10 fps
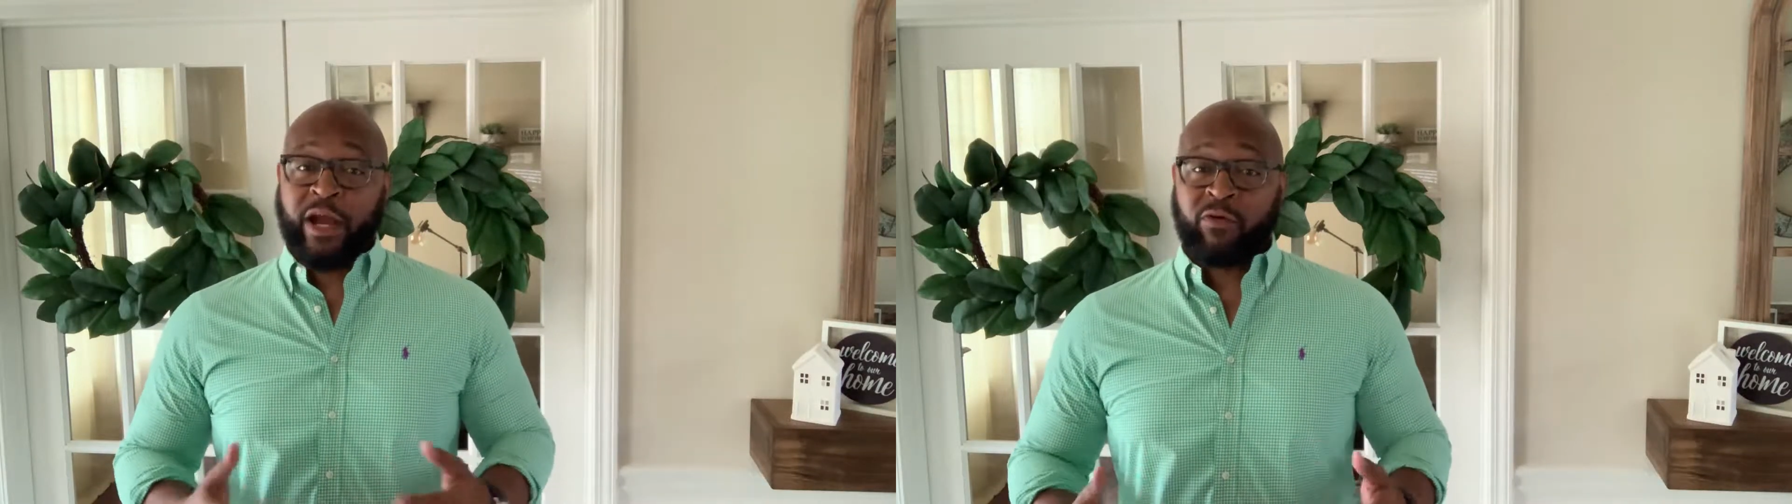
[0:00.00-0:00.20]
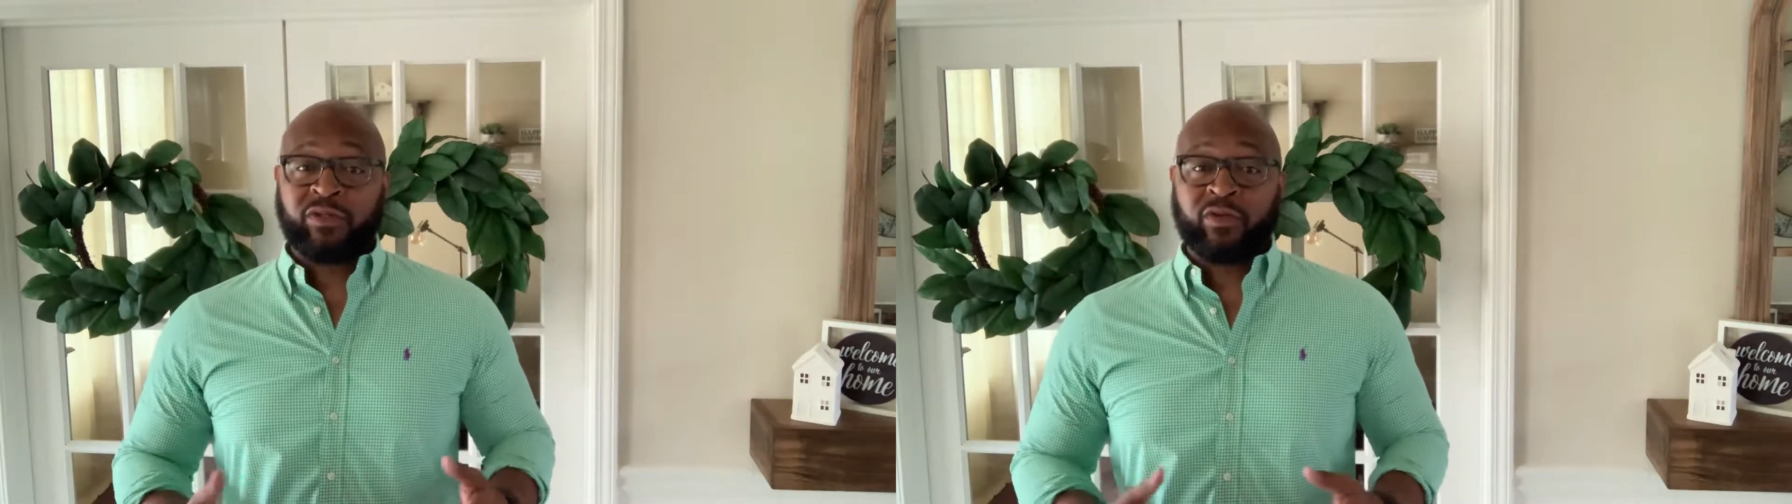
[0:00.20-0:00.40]

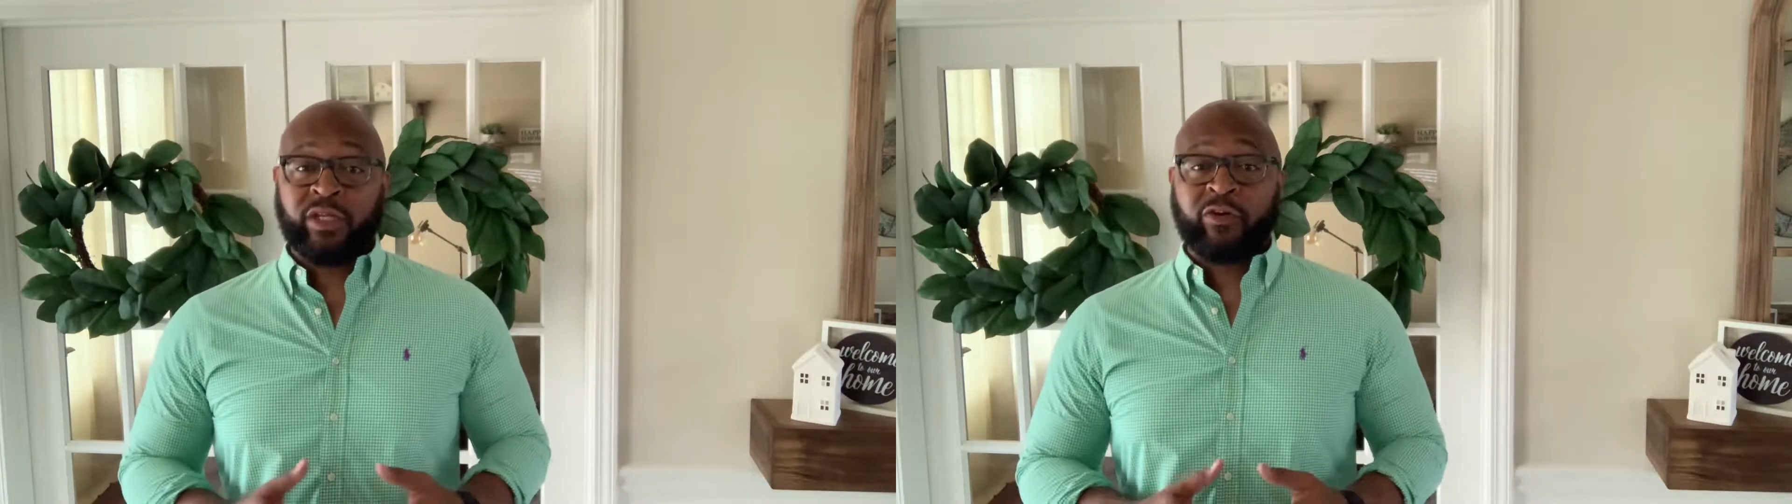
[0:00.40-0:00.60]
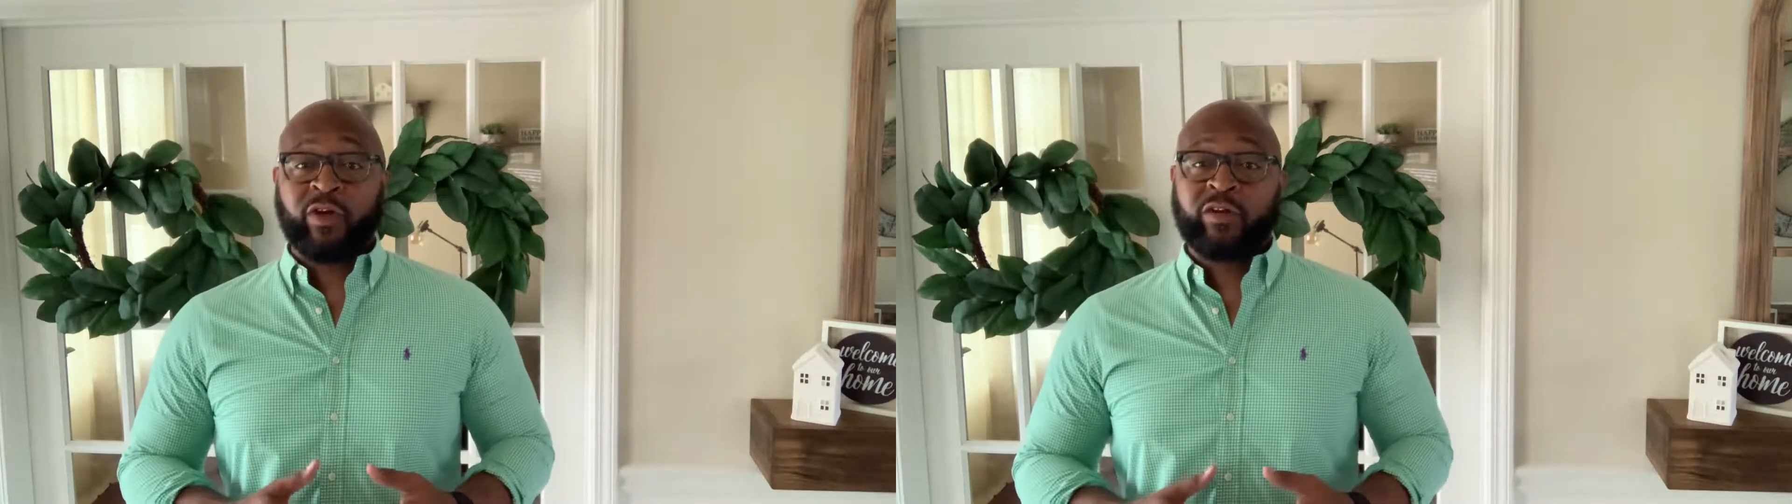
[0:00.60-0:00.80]
errors on
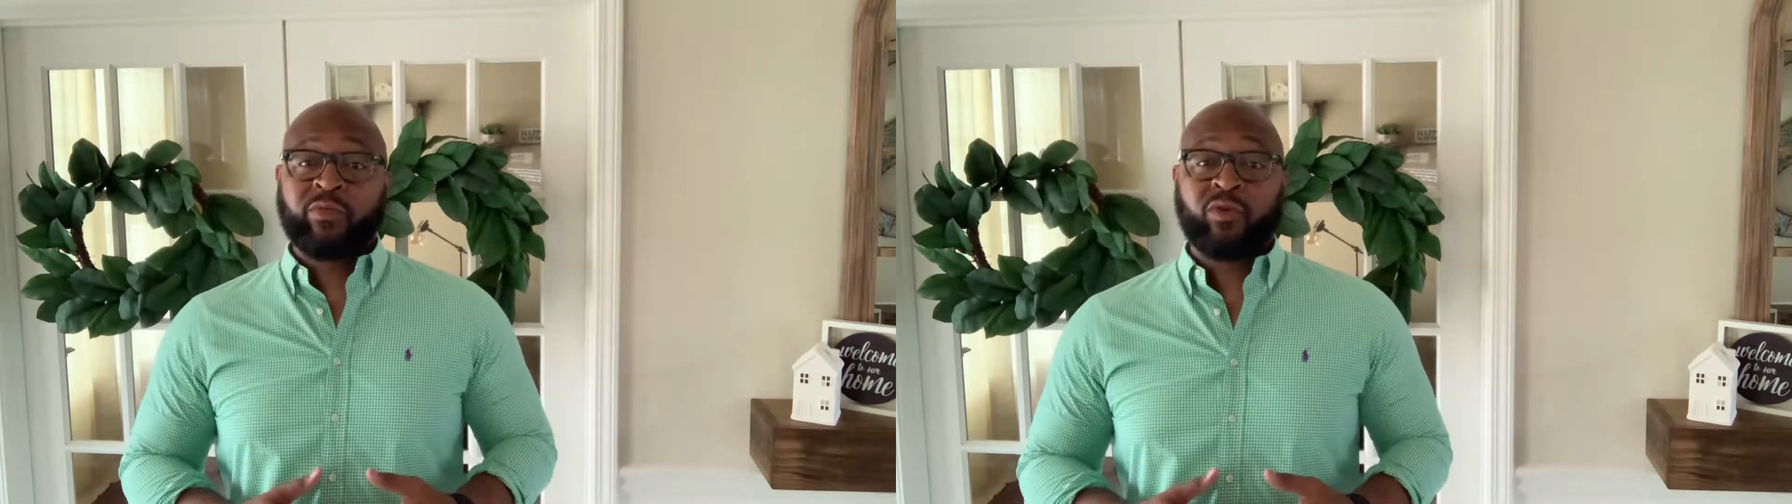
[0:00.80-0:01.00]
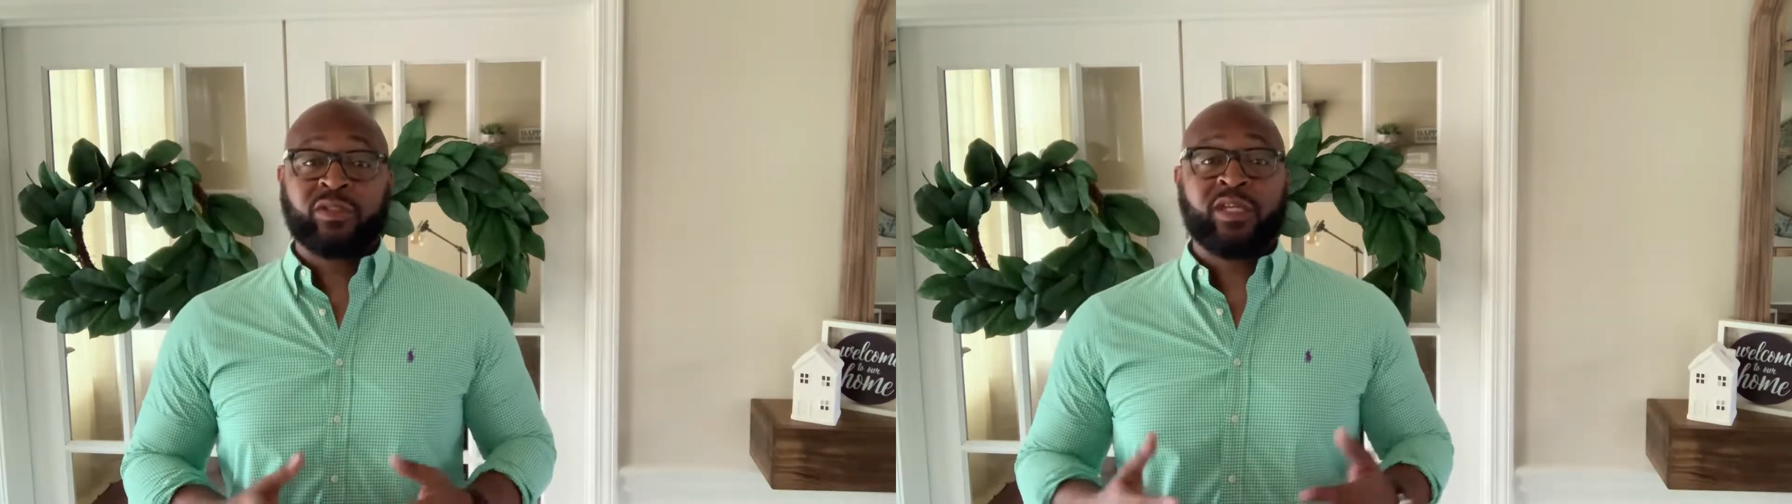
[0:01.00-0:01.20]
their credit
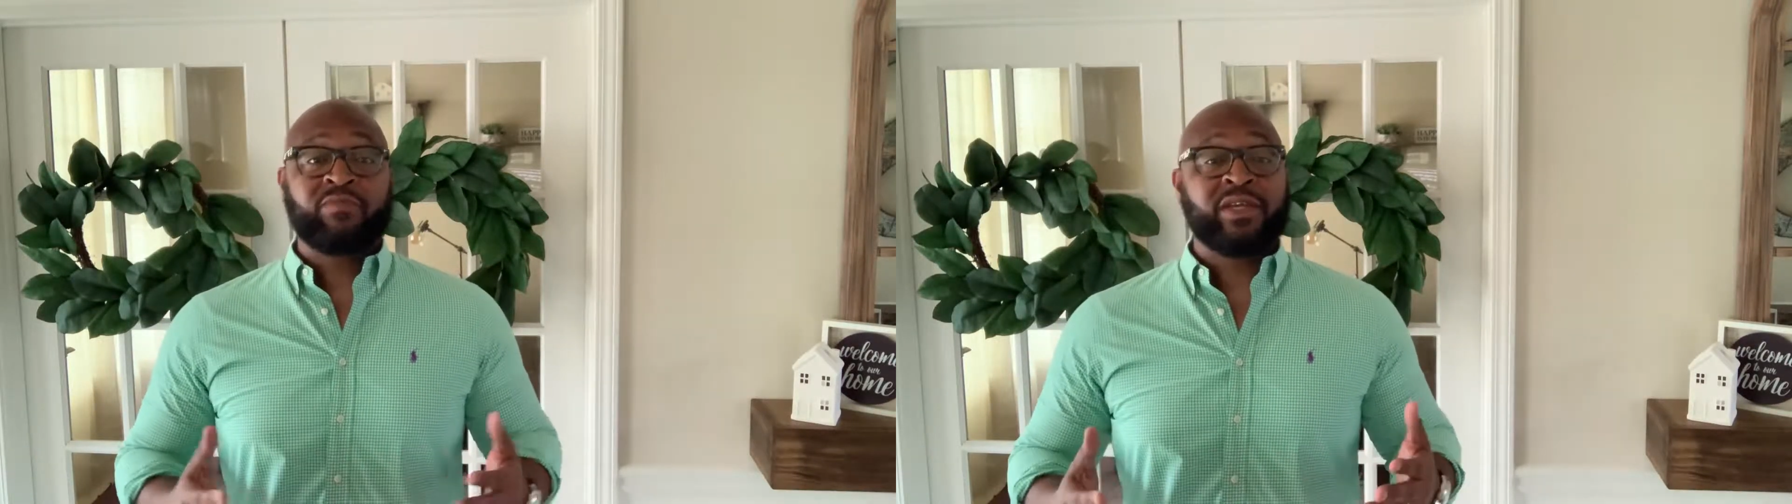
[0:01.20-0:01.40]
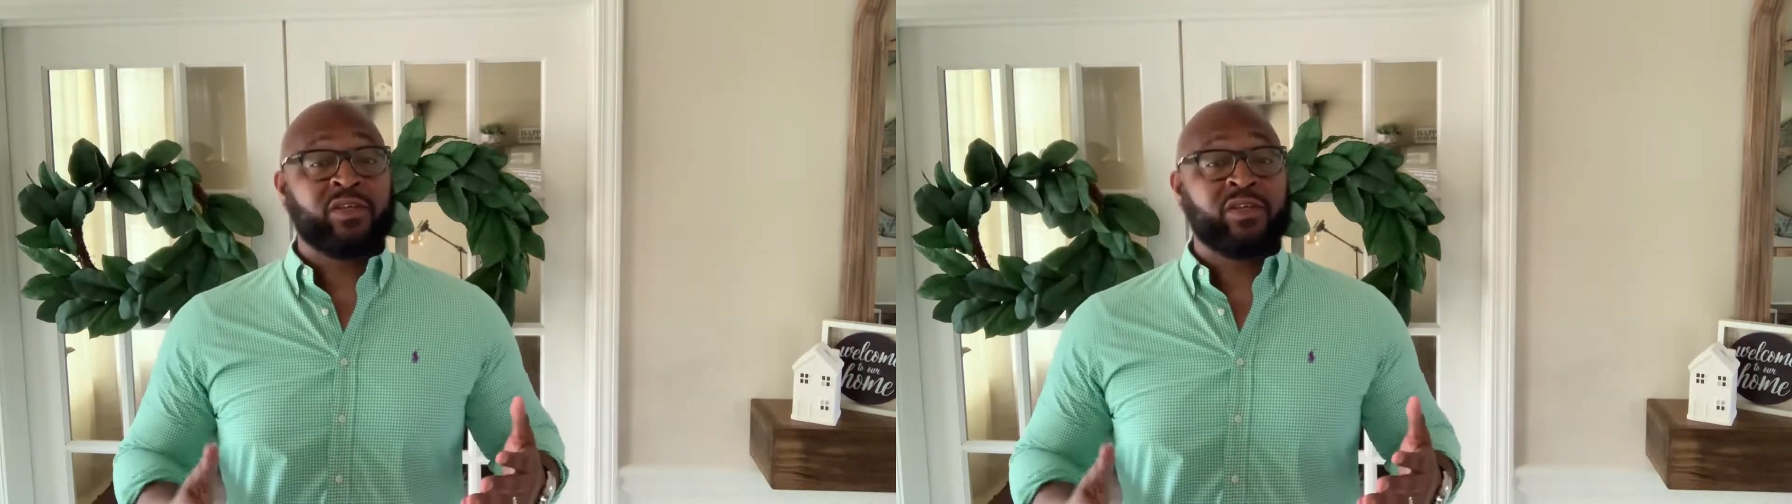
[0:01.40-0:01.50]
reports can be